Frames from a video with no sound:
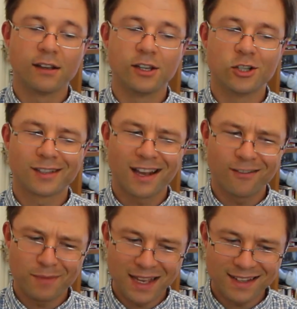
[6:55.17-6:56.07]
and you just kind
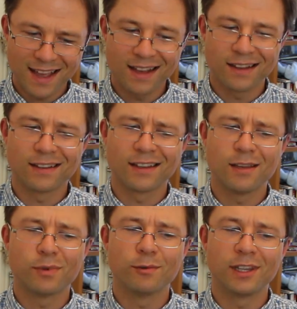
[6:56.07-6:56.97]
of maintain it and
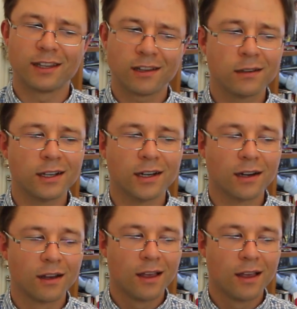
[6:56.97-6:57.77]
keep it really clear.